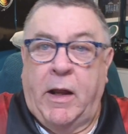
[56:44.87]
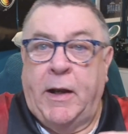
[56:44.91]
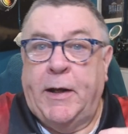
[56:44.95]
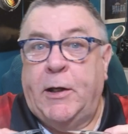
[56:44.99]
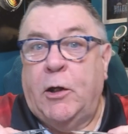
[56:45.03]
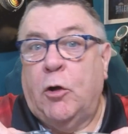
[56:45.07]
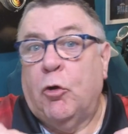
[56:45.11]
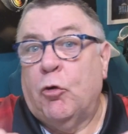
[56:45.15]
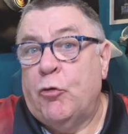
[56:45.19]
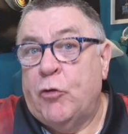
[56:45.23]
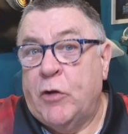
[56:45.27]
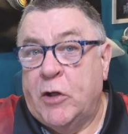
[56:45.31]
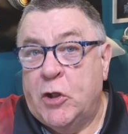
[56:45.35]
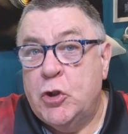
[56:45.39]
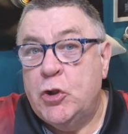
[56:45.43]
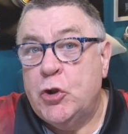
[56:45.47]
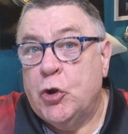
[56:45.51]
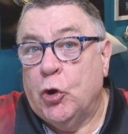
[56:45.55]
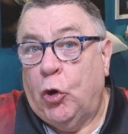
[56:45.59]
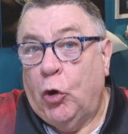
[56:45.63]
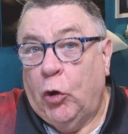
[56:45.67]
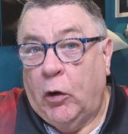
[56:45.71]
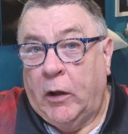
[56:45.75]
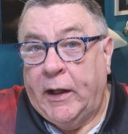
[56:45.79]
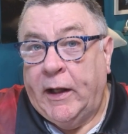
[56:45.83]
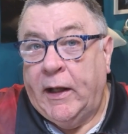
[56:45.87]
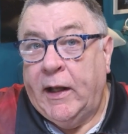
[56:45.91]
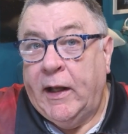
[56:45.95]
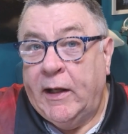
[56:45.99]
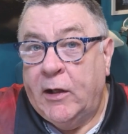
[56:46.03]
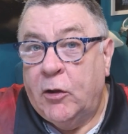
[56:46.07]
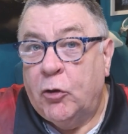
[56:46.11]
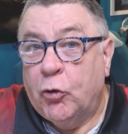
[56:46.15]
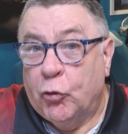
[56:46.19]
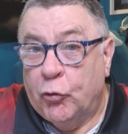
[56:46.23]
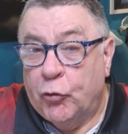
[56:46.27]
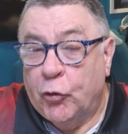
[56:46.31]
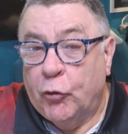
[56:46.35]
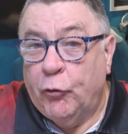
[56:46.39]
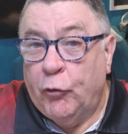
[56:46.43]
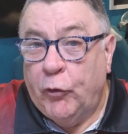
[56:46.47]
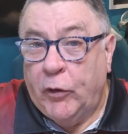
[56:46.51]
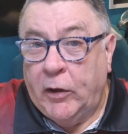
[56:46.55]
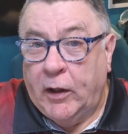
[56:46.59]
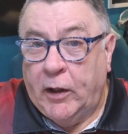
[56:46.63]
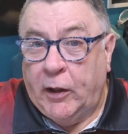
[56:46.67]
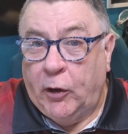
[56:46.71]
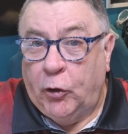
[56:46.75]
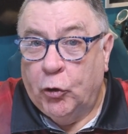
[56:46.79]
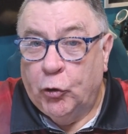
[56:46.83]
and you'll see shortly it does a
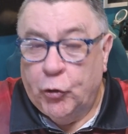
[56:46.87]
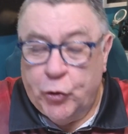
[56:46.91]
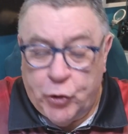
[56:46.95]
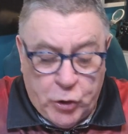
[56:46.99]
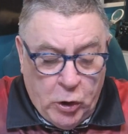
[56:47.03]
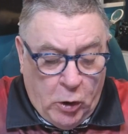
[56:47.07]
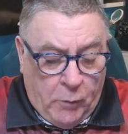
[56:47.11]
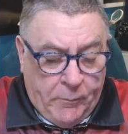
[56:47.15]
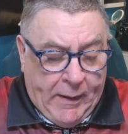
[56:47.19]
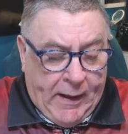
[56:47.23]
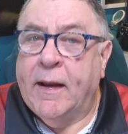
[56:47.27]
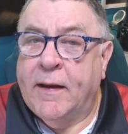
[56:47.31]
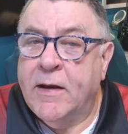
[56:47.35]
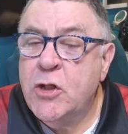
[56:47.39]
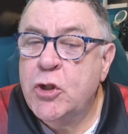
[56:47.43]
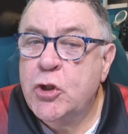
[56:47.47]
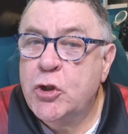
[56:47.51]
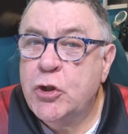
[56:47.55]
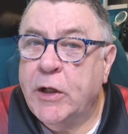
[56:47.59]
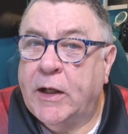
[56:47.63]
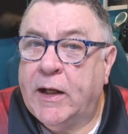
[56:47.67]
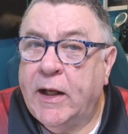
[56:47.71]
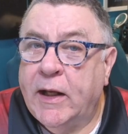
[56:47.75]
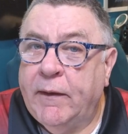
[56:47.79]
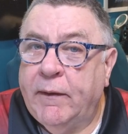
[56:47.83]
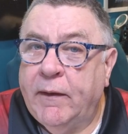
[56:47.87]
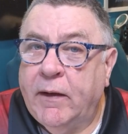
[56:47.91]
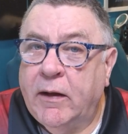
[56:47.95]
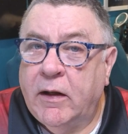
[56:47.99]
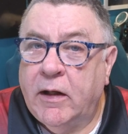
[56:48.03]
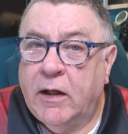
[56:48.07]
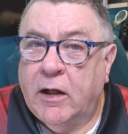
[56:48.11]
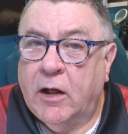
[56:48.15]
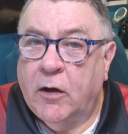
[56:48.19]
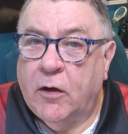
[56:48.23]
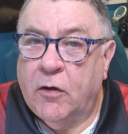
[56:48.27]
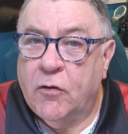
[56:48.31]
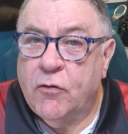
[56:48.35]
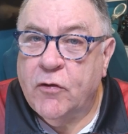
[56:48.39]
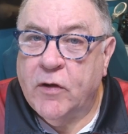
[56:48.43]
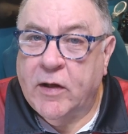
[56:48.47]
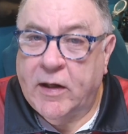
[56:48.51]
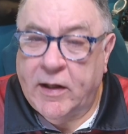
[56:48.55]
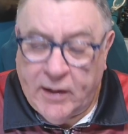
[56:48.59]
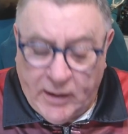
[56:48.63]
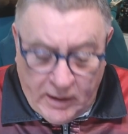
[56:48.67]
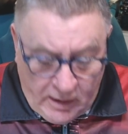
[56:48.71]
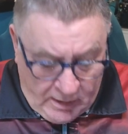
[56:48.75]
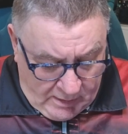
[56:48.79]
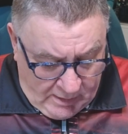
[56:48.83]
really good job. Now, this chicken that you're going to
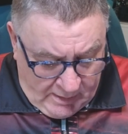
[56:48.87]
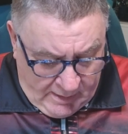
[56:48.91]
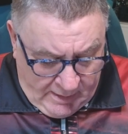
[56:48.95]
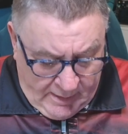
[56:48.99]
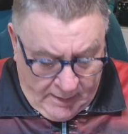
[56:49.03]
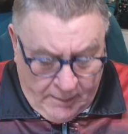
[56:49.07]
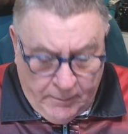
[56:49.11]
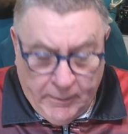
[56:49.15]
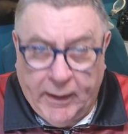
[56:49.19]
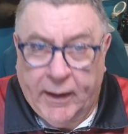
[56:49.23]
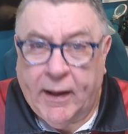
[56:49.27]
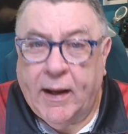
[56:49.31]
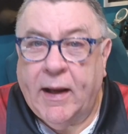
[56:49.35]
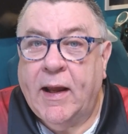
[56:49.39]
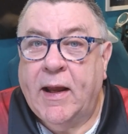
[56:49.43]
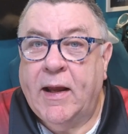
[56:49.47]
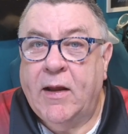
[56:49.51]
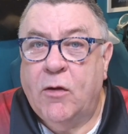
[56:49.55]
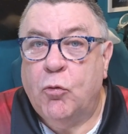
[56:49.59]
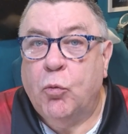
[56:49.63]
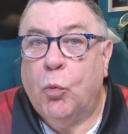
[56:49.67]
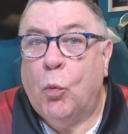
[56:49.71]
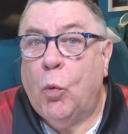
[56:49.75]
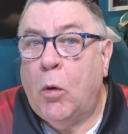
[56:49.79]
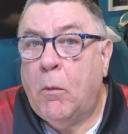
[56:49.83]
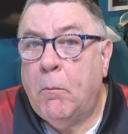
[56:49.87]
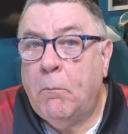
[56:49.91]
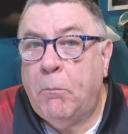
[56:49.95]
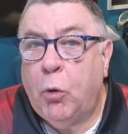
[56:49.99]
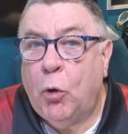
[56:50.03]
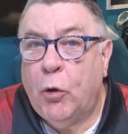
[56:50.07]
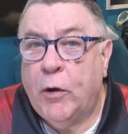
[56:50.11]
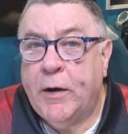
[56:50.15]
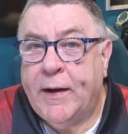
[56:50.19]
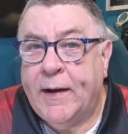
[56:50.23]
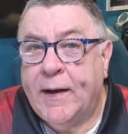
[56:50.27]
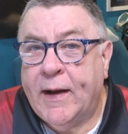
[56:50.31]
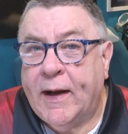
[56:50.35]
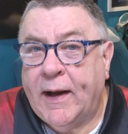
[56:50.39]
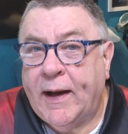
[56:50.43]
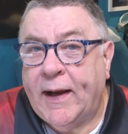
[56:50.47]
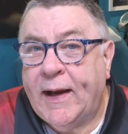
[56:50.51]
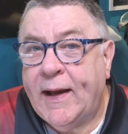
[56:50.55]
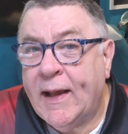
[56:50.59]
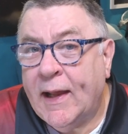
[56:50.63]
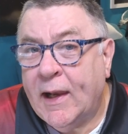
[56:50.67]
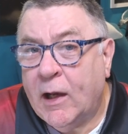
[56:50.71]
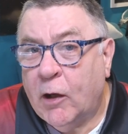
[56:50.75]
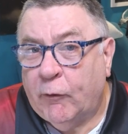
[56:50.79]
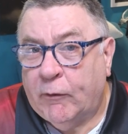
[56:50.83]
see in a minute is
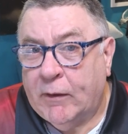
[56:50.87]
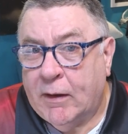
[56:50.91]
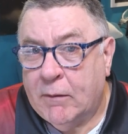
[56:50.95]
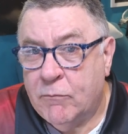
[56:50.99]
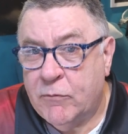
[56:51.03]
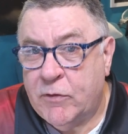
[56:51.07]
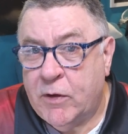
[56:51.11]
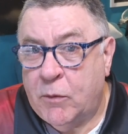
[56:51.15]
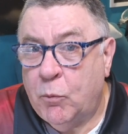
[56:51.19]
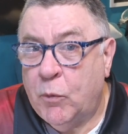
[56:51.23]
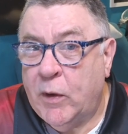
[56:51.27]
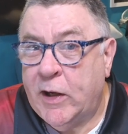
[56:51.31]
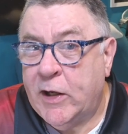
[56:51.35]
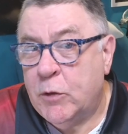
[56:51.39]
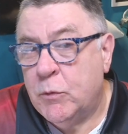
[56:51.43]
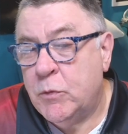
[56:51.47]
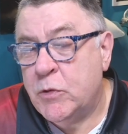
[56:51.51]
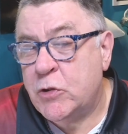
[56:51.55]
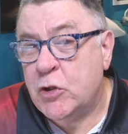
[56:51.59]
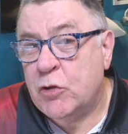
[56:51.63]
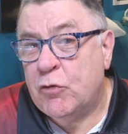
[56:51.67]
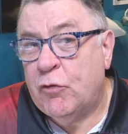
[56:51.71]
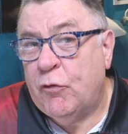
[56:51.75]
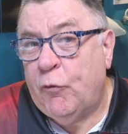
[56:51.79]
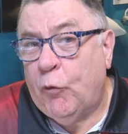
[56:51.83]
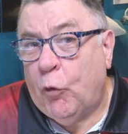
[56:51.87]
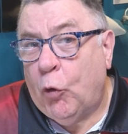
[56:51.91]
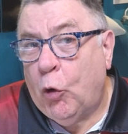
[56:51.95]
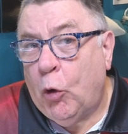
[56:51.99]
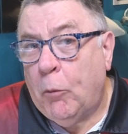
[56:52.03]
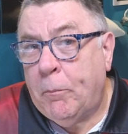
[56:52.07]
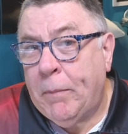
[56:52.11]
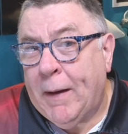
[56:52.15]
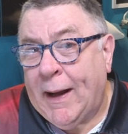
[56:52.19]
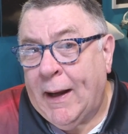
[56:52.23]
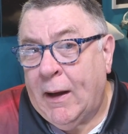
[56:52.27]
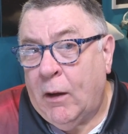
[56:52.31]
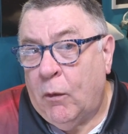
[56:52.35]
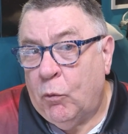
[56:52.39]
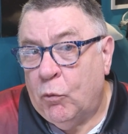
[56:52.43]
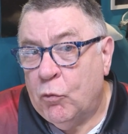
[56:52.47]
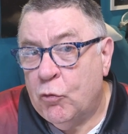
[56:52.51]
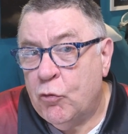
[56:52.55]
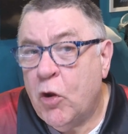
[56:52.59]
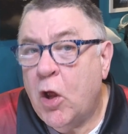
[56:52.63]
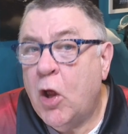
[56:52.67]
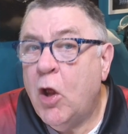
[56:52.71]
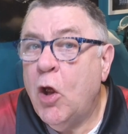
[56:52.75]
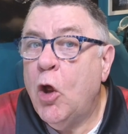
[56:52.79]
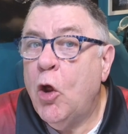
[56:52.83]
1.9 kilograms in weight, which is 4
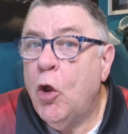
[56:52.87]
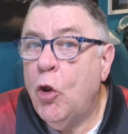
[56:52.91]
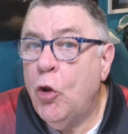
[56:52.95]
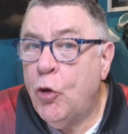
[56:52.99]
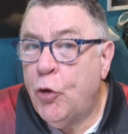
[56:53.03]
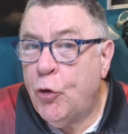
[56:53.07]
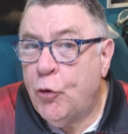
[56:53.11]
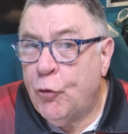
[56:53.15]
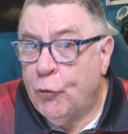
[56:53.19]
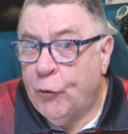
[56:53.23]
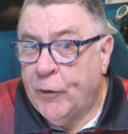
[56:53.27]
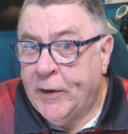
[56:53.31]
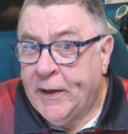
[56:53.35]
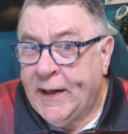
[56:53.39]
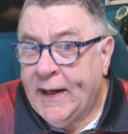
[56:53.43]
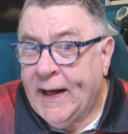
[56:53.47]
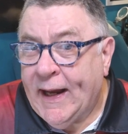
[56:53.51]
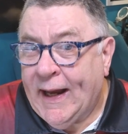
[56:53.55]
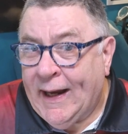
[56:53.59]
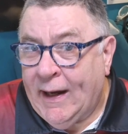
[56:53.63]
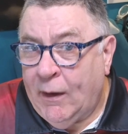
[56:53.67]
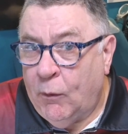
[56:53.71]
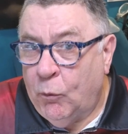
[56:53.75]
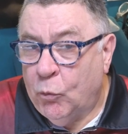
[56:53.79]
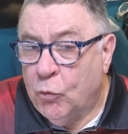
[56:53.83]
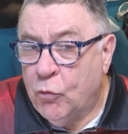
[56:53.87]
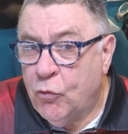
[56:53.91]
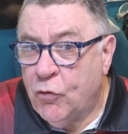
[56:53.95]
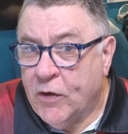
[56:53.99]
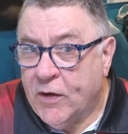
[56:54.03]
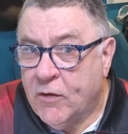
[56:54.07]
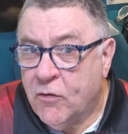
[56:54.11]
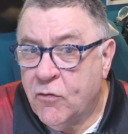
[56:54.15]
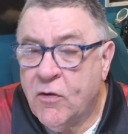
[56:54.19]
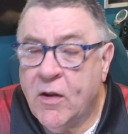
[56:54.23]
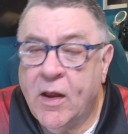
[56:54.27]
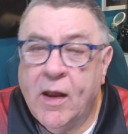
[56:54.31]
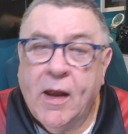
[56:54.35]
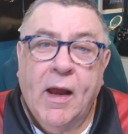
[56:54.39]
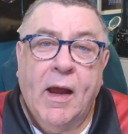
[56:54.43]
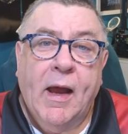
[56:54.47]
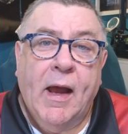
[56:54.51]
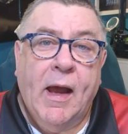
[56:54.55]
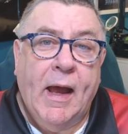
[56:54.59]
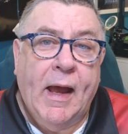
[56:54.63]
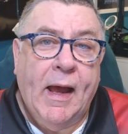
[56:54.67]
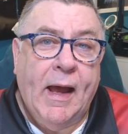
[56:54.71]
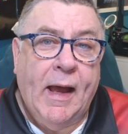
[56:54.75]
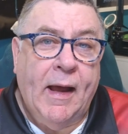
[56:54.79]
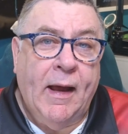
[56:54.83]
pounds 3 ounces,
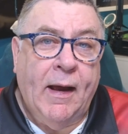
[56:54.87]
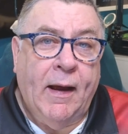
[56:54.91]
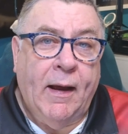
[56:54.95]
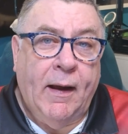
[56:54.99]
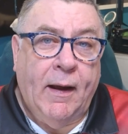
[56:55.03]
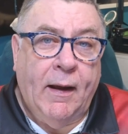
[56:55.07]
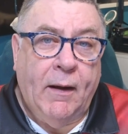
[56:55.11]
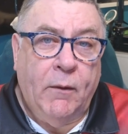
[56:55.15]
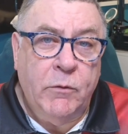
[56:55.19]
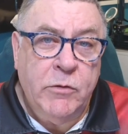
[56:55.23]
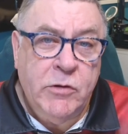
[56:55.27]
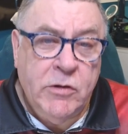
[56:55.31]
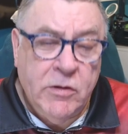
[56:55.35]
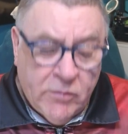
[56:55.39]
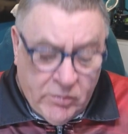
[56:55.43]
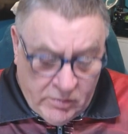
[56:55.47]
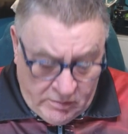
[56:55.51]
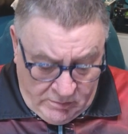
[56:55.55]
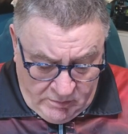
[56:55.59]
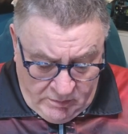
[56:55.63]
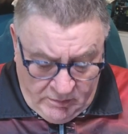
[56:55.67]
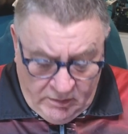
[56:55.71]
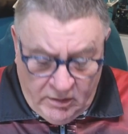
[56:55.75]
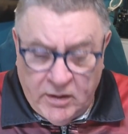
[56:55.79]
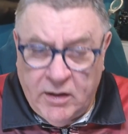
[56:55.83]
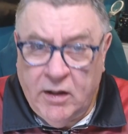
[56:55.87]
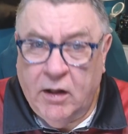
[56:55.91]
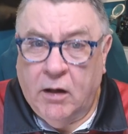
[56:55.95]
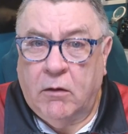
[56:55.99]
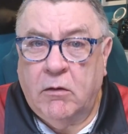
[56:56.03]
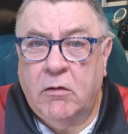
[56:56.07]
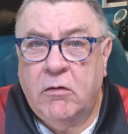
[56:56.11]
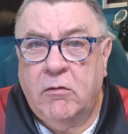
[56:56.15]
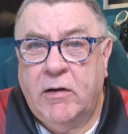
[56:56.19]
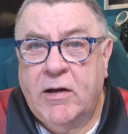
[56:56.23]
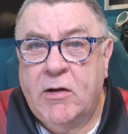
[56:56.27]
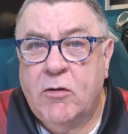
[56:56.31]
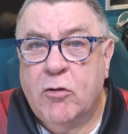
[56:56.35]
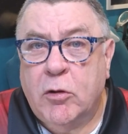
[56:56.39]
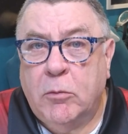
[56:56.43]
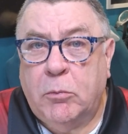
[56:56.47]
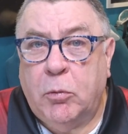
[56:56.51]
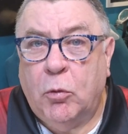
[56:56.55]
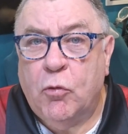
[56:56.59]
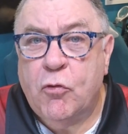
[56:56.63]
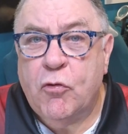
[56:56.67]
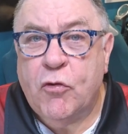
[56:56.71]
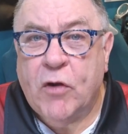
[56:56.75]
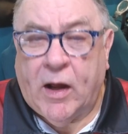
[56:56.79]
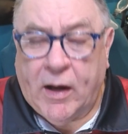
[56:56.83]
which is, you know, a
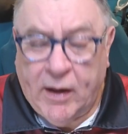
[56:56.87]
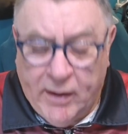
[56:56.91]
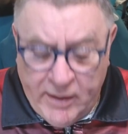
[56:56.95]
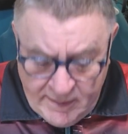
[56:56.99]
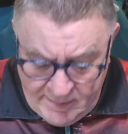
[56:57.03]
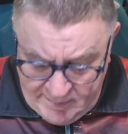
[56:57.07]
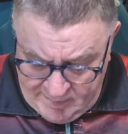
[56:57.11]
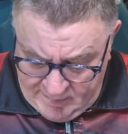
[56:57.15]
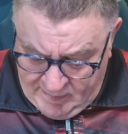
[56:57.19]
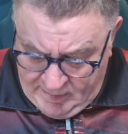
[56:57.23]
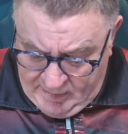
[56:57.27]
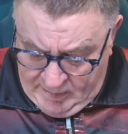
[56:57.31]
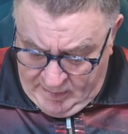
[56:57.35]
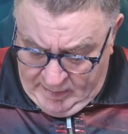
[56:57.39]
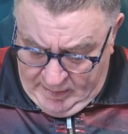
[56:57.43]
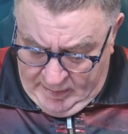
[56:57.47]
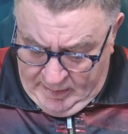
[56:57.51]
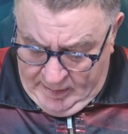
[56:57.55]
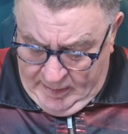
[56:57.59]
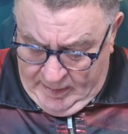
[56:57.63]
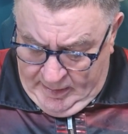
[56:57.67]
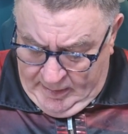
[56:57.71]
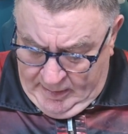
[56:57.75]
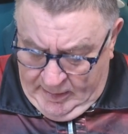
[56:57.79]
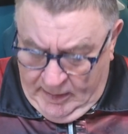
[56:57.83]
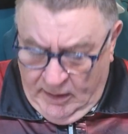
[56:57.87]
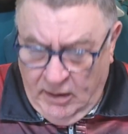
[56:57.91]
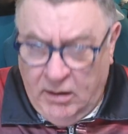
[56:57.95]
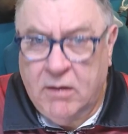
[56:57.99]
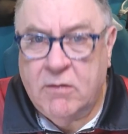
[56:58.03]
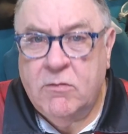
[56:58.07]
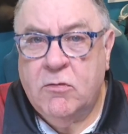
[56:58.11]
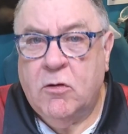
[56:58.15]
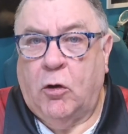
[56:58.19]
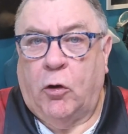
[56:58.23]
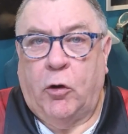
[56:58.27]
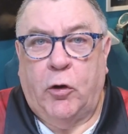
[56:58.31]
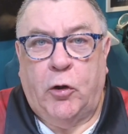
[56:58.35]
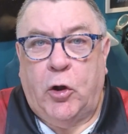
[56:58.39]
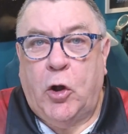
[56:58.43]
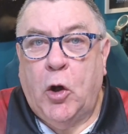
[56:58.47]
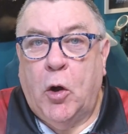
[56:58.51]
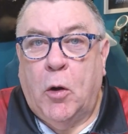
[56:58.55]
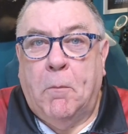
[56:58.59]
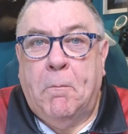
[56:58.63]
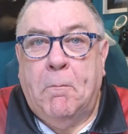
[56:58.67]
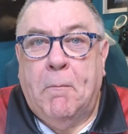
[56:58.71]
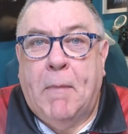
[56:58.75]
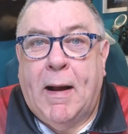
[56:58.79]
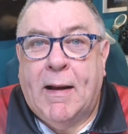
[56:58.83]
reasonable size. It's not going
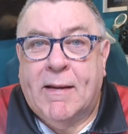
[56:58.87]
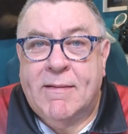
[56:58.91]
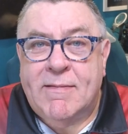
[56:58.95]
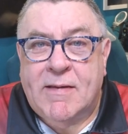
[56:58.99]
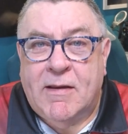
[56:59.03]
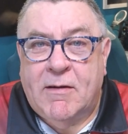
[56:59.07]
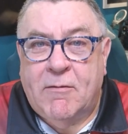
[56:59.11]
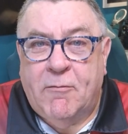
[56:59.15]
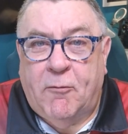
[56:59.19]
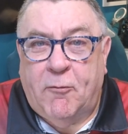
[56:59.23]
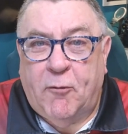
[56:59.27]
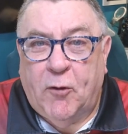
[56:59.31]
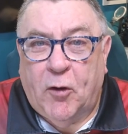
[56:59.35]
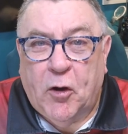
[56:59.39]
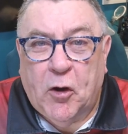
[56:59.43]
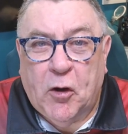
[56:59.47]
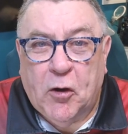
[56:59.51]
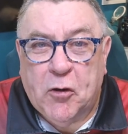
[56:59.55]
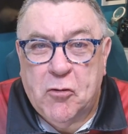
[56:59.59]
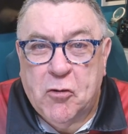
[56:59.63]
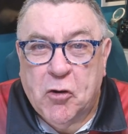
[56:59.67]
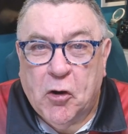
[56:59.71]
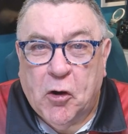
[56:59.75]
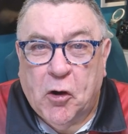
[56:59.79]
to do a massive